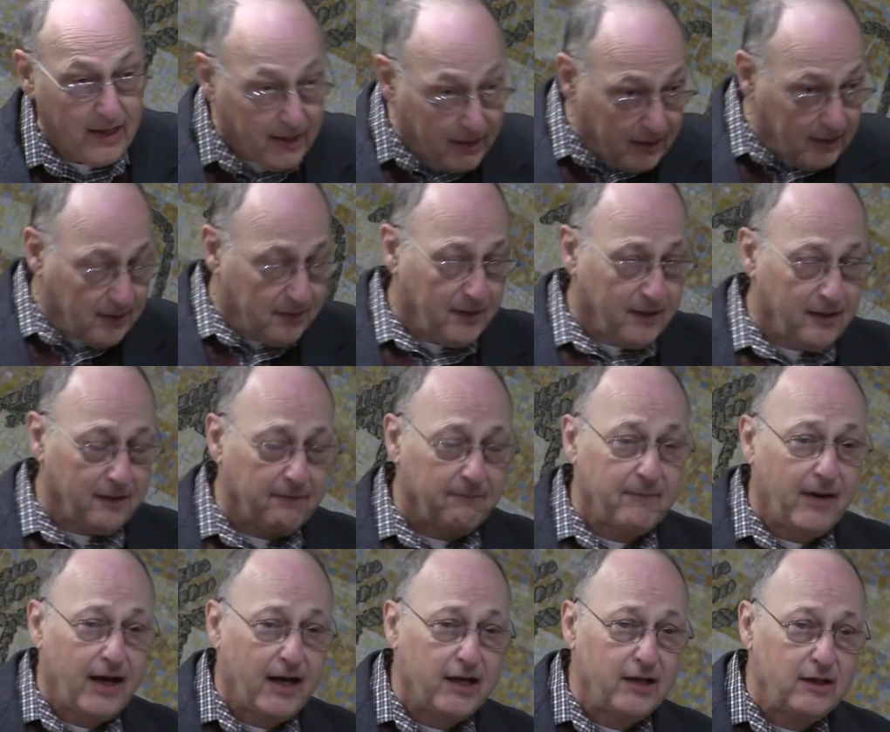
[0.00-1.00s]
In uh,
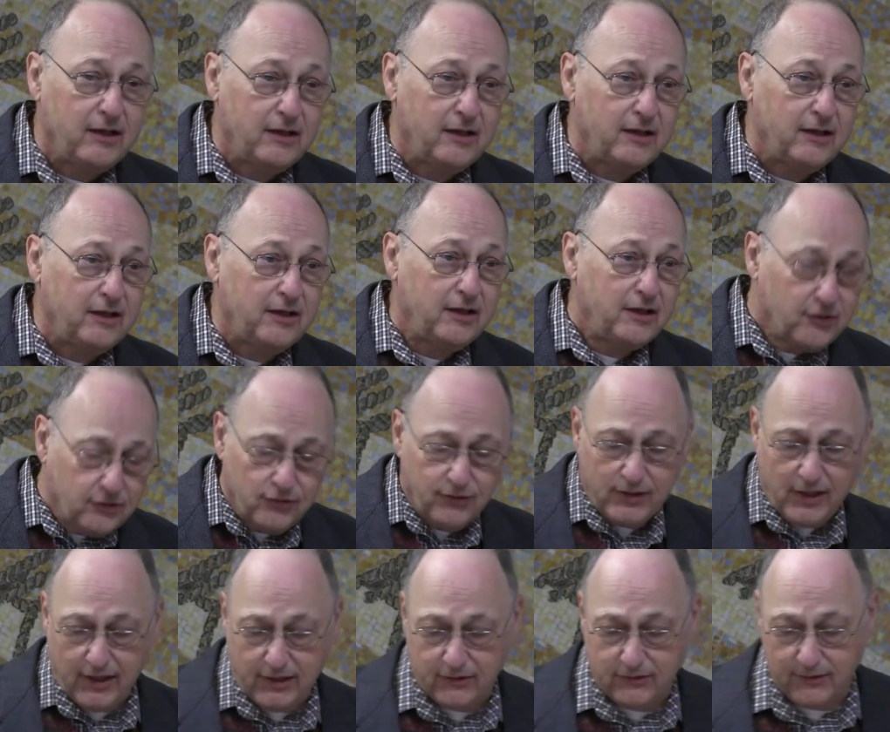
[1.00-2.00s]
my
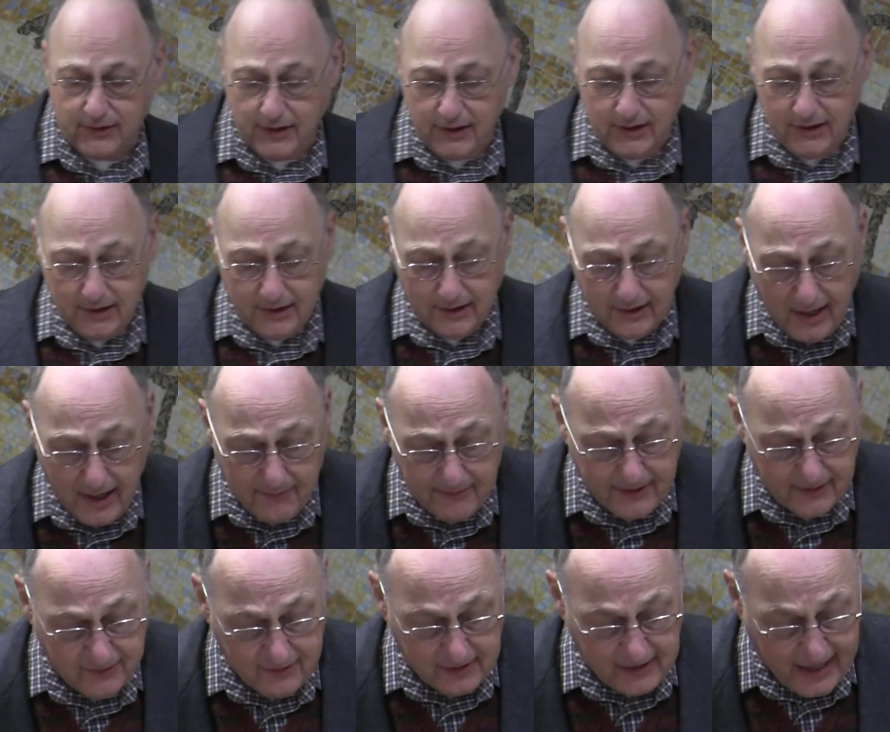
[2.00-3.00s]
introductory
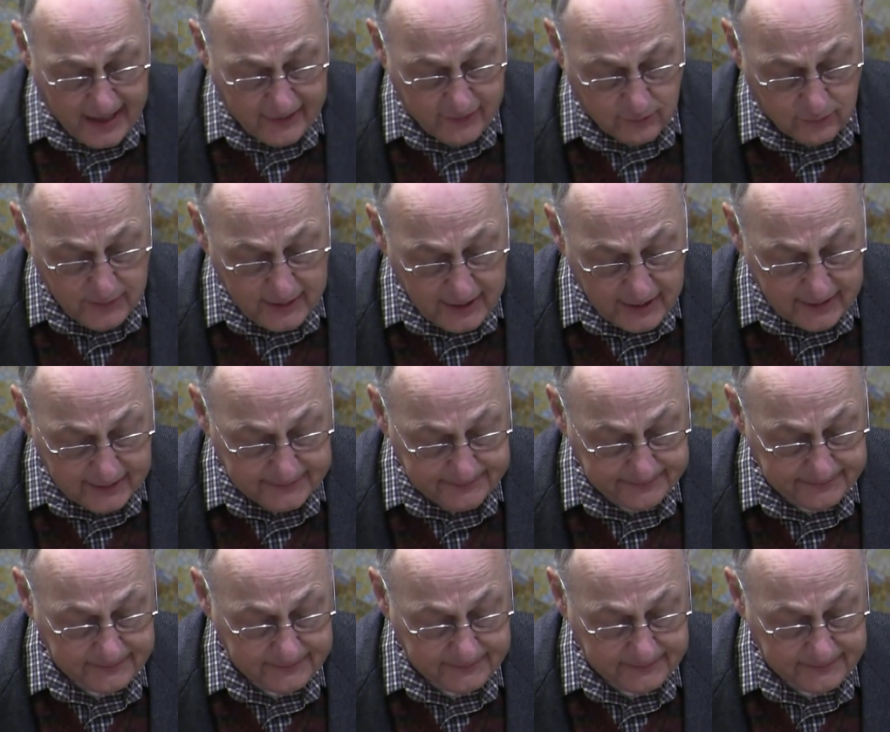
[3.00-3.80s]
comments last week,